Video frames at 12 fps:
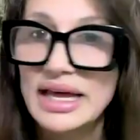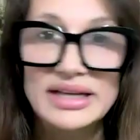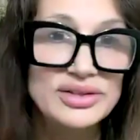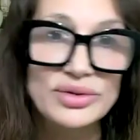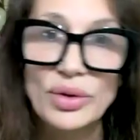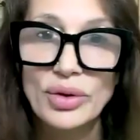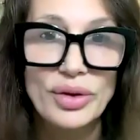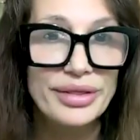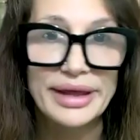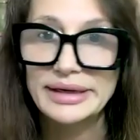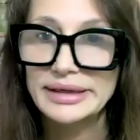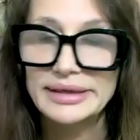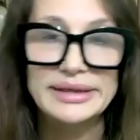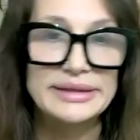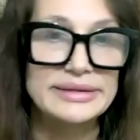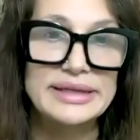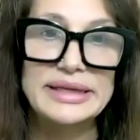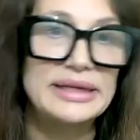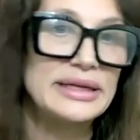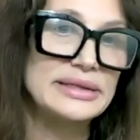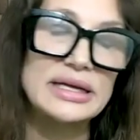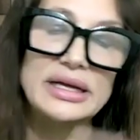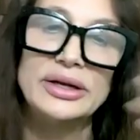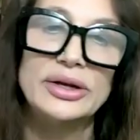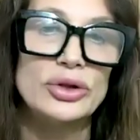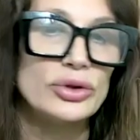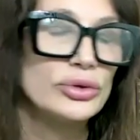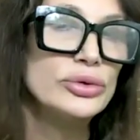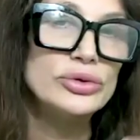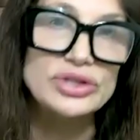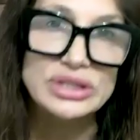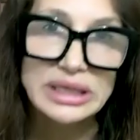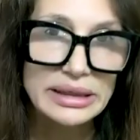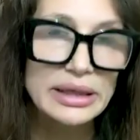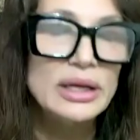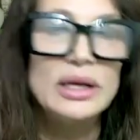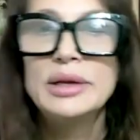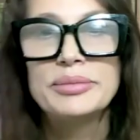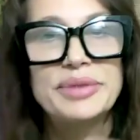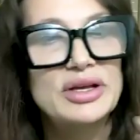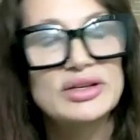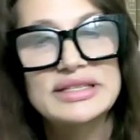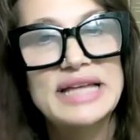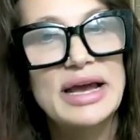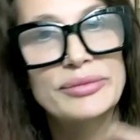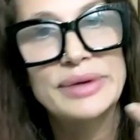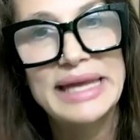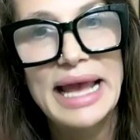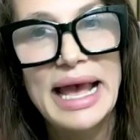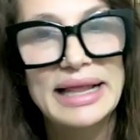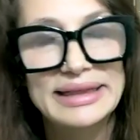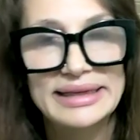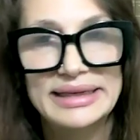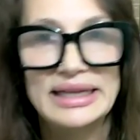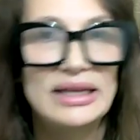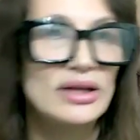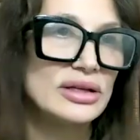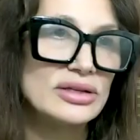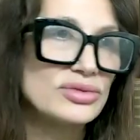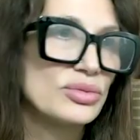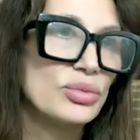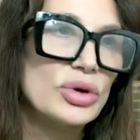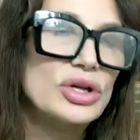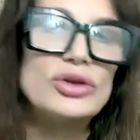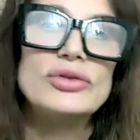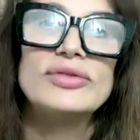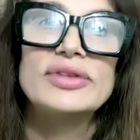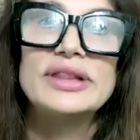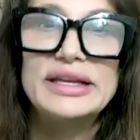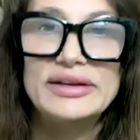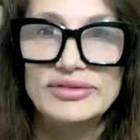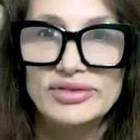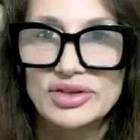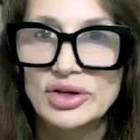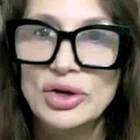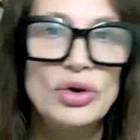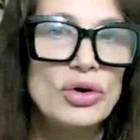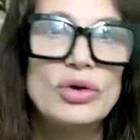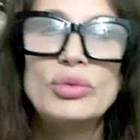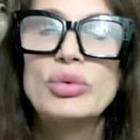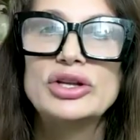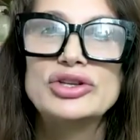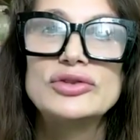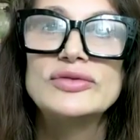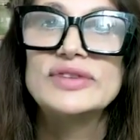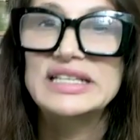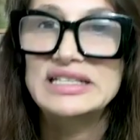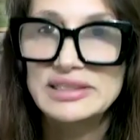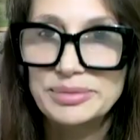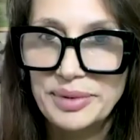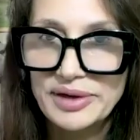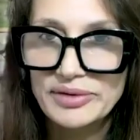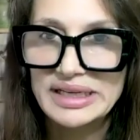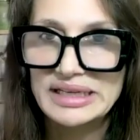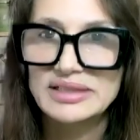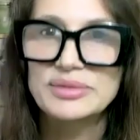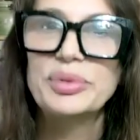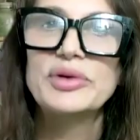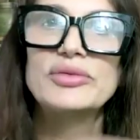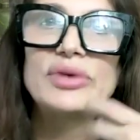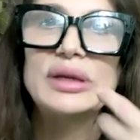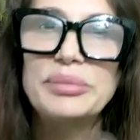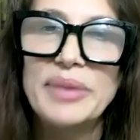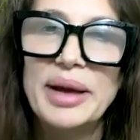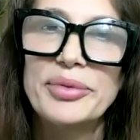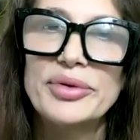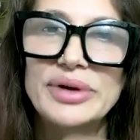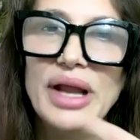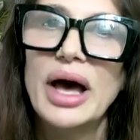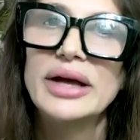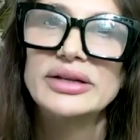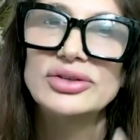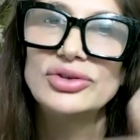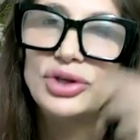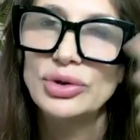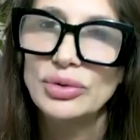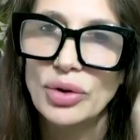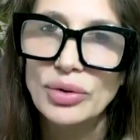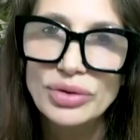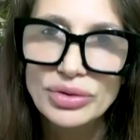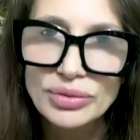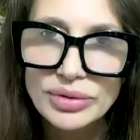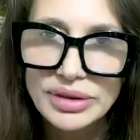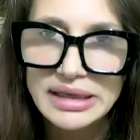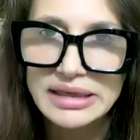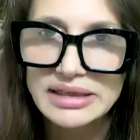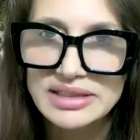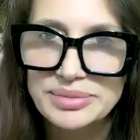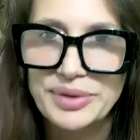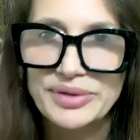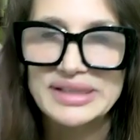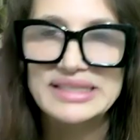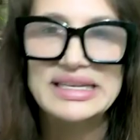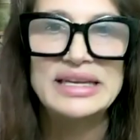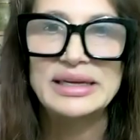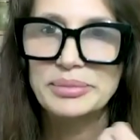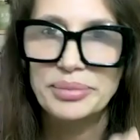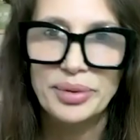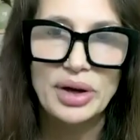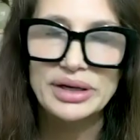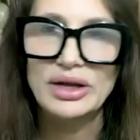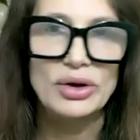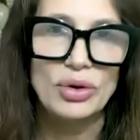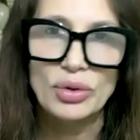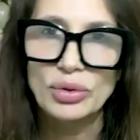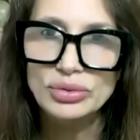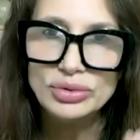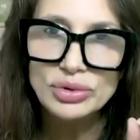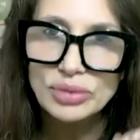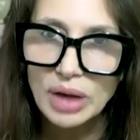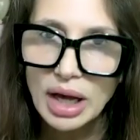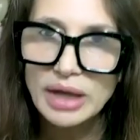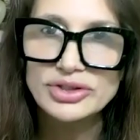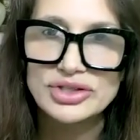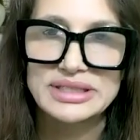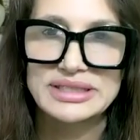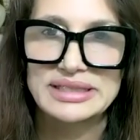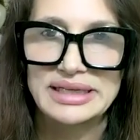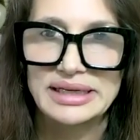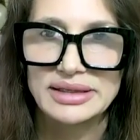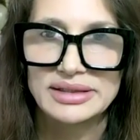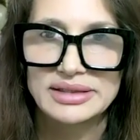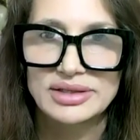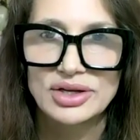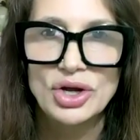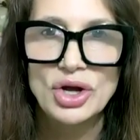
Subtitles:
that's all that it is, that it's an illusion because that reality is what you've lived or what you've experienced. But remember, not until you go through the experience and embody a whole new consciousness